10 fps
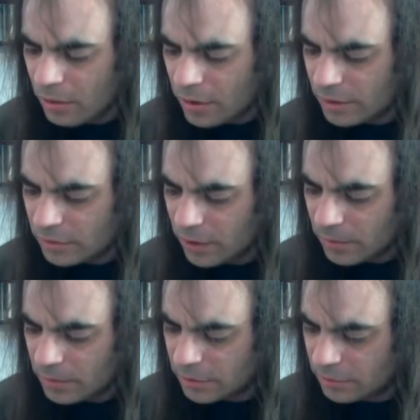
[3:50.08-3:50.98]
Okay, so what
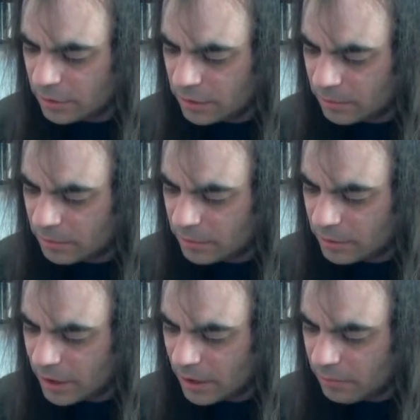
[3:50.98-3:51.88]
I'm going to do is I'm going to
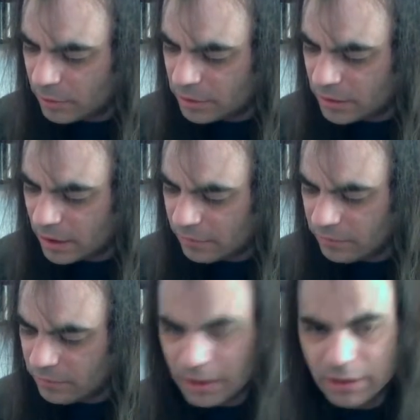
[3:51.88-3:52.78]
put the capo at the 2nd
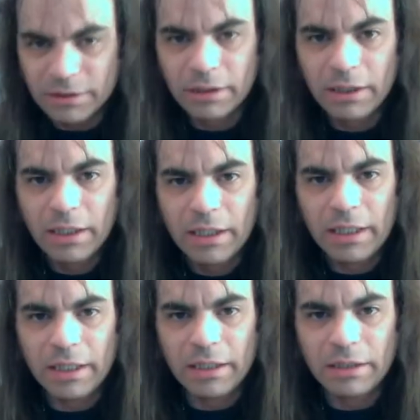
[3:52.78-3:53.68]
fret
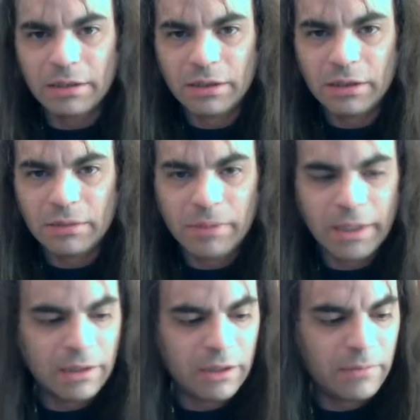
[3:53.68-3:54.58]
and
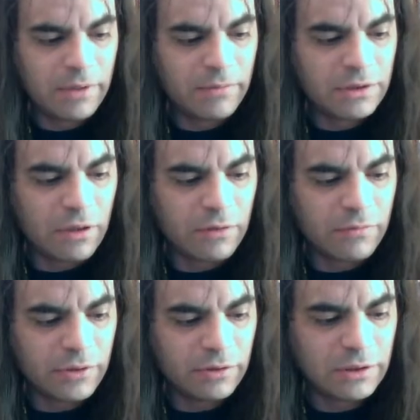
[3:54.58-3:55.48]
play a little bit of a song
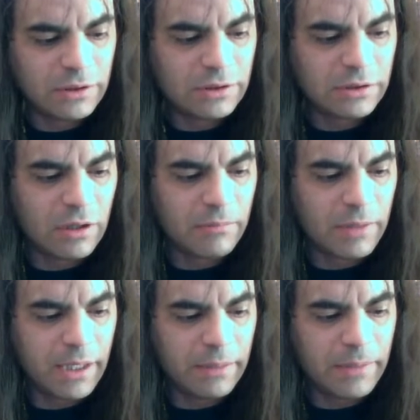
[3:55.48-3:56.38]
for you. This is a song
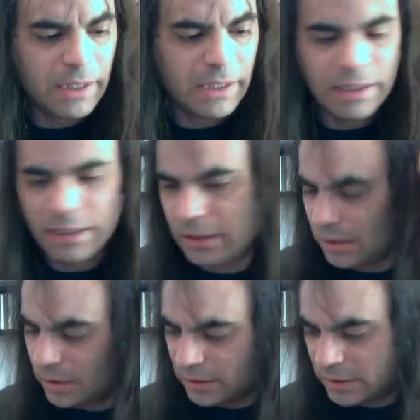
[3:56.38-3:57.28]
by Benny
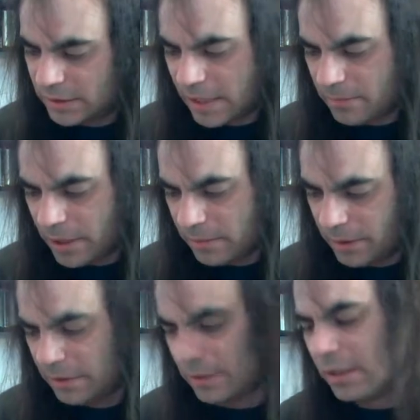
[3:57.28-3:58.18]
King. It's Stand By
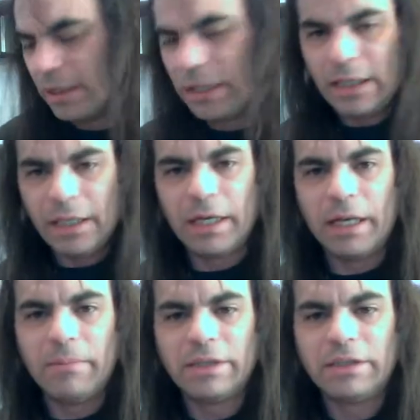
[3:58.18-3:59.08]
Me. And I
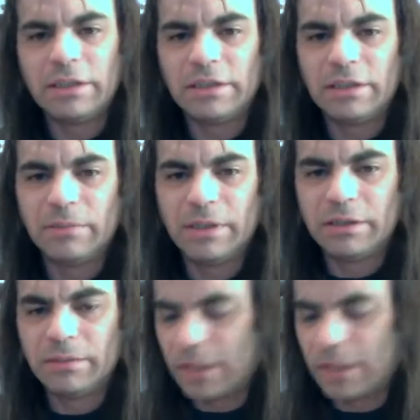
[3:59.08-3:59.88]
had mentioned this a little bit